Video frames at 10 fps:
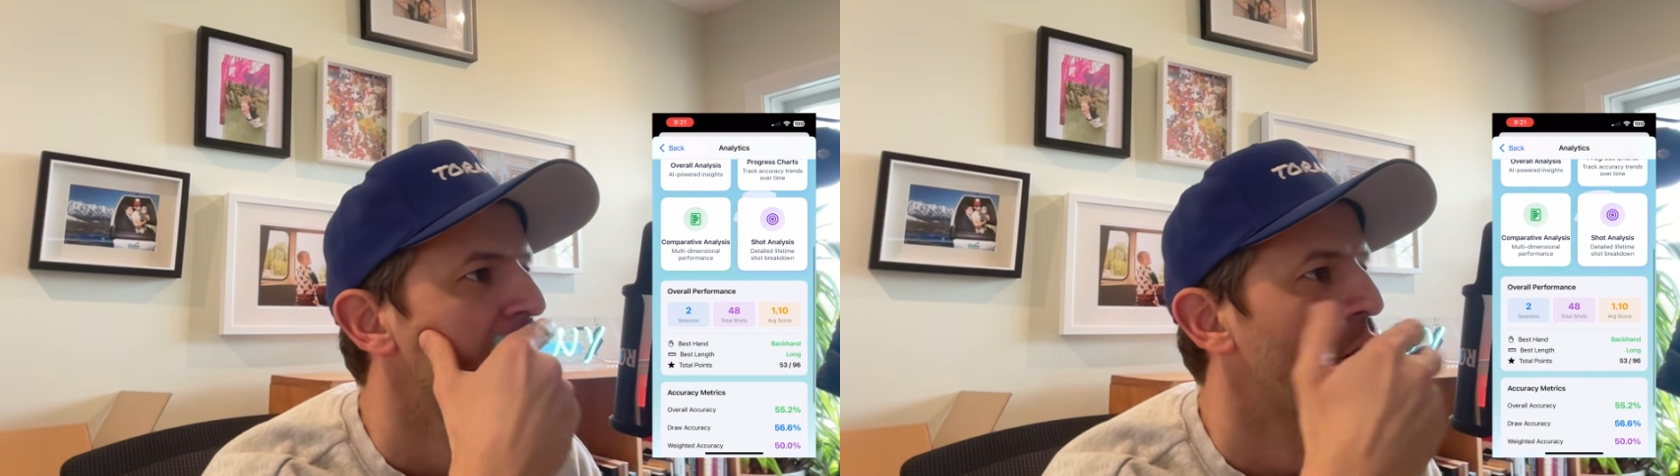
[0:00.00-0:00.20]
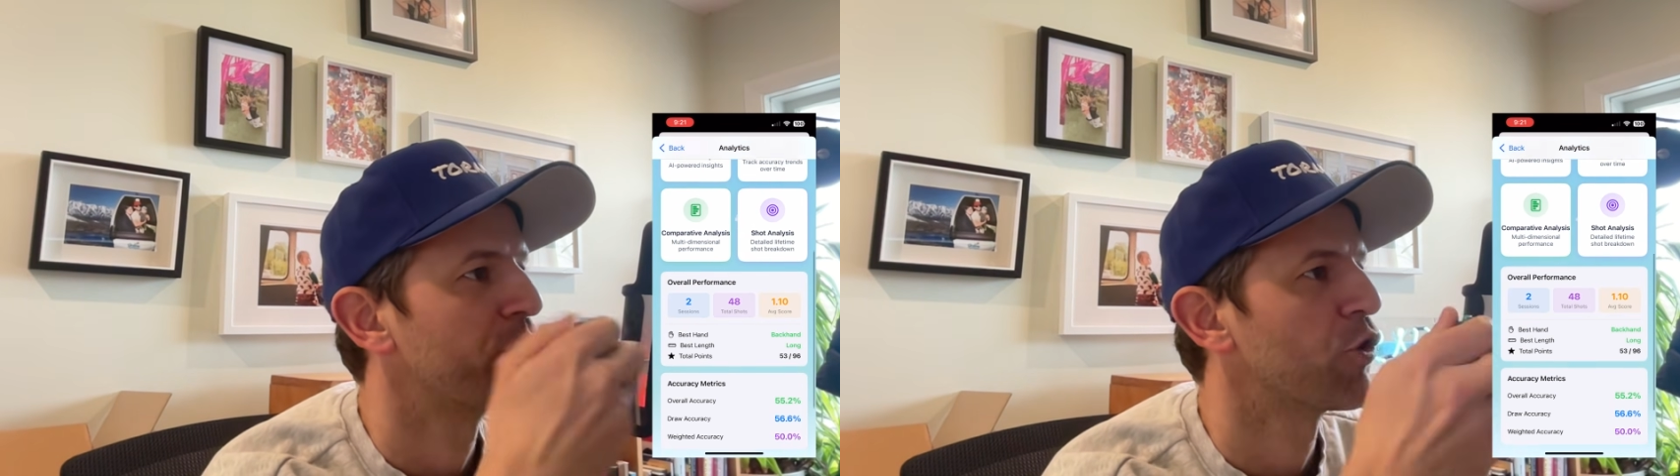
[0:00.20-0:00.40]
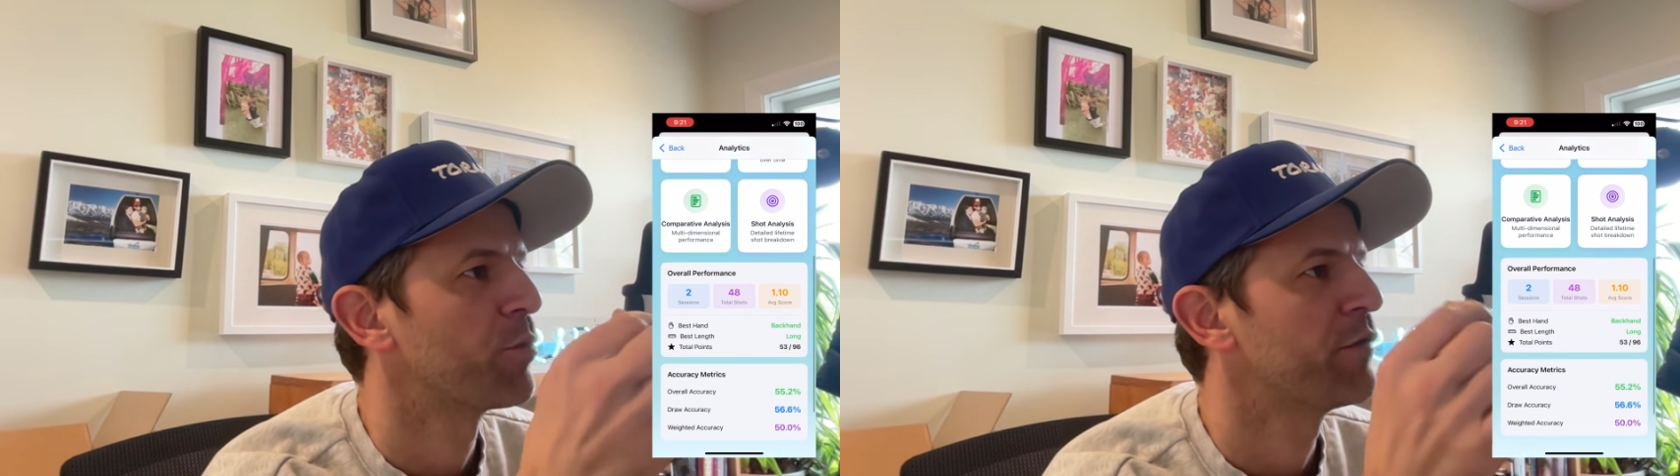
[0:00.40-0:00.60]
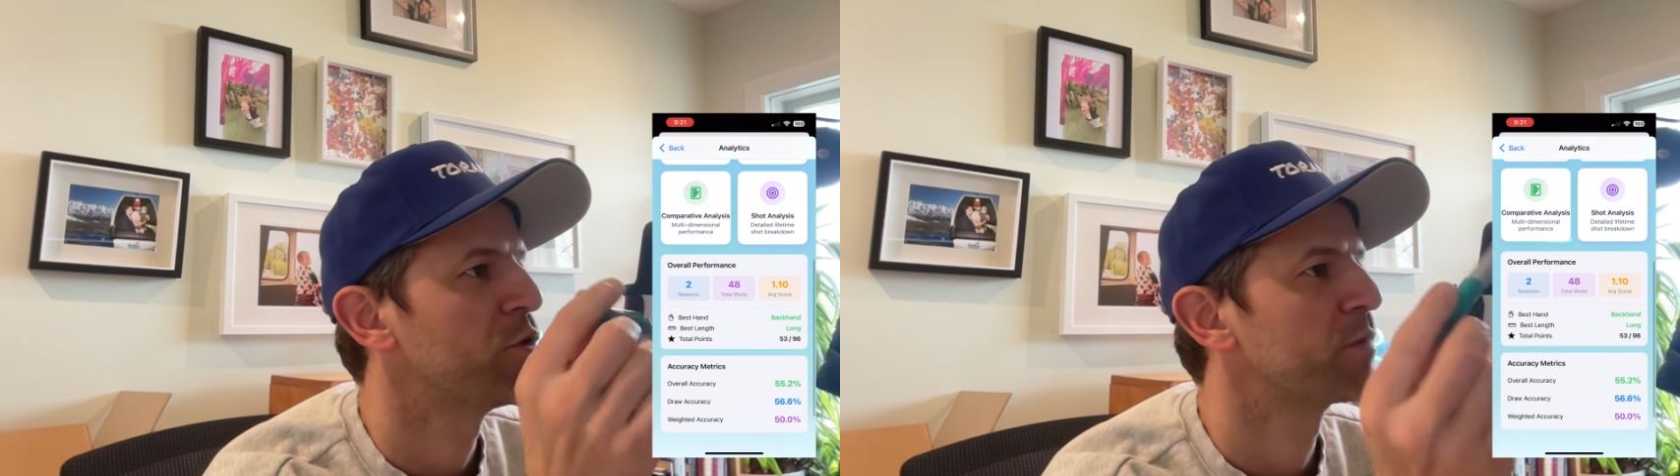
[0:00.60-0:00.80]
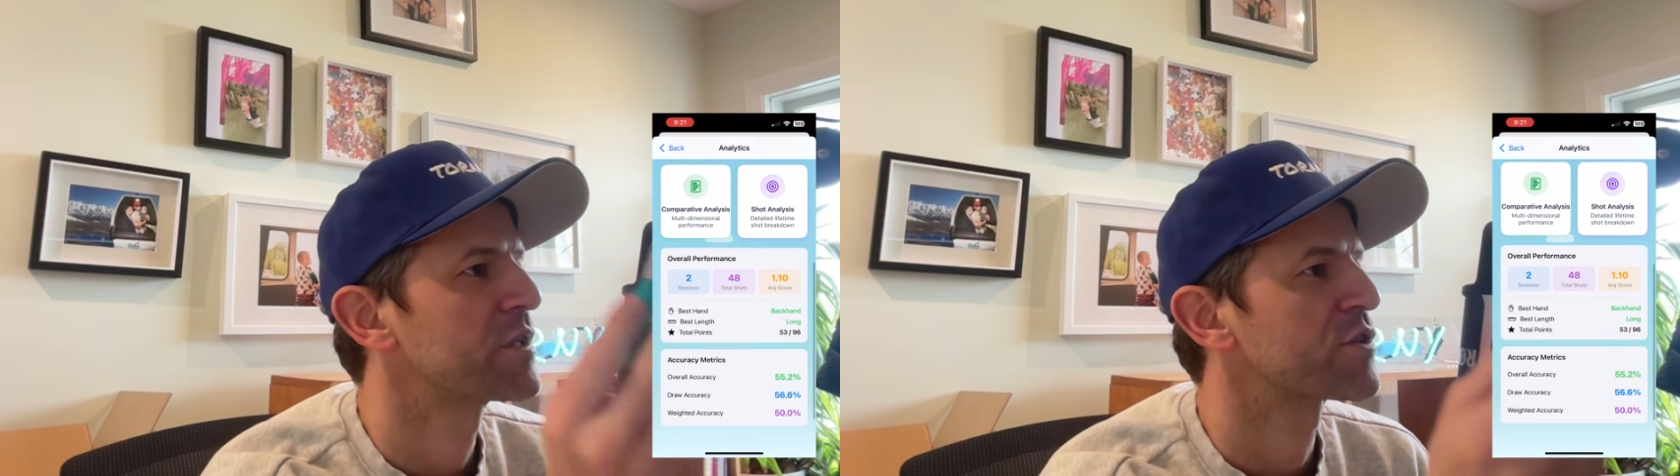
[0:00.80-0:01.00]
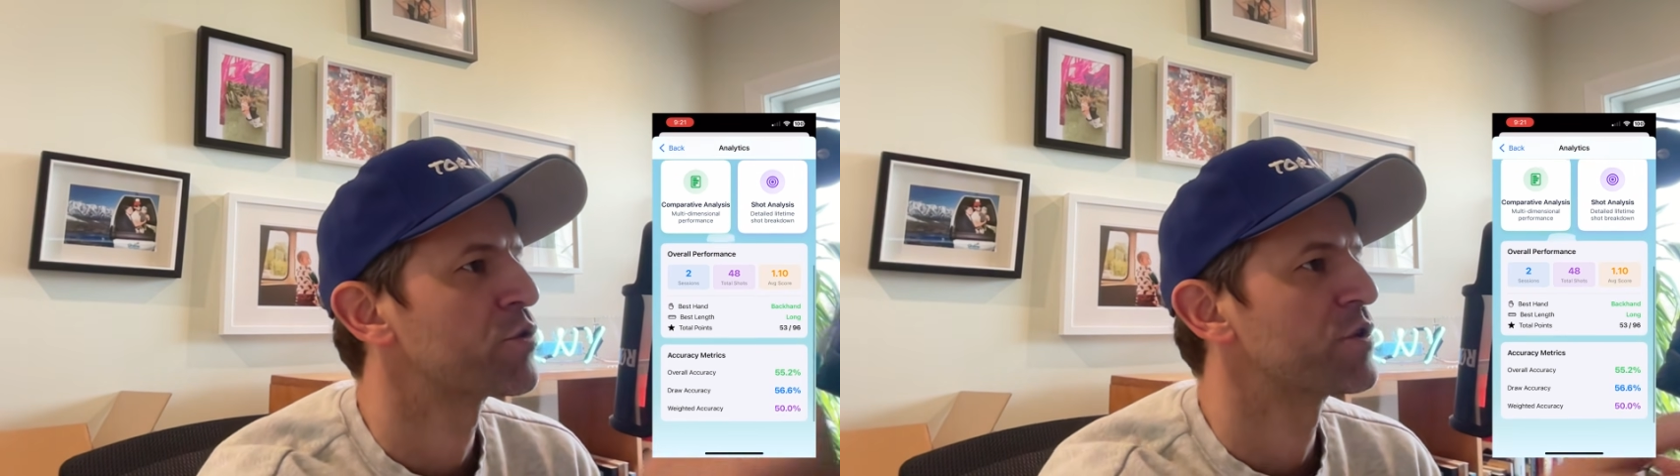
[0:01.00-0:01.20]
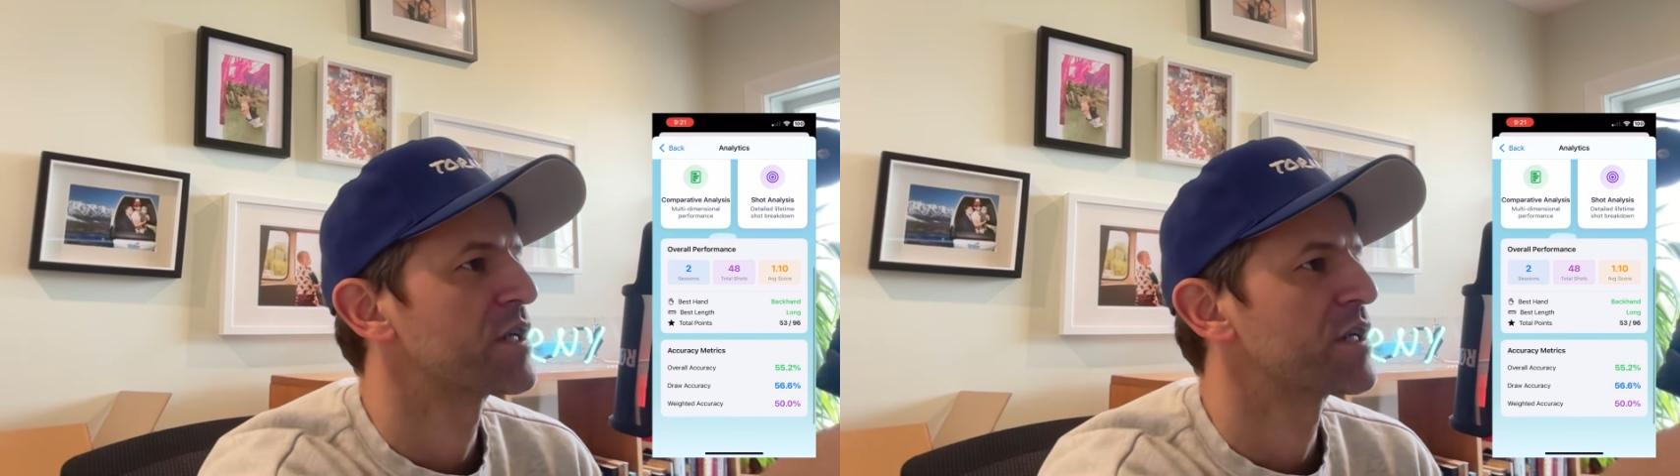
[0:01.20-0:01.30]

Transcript: Overall performance, 2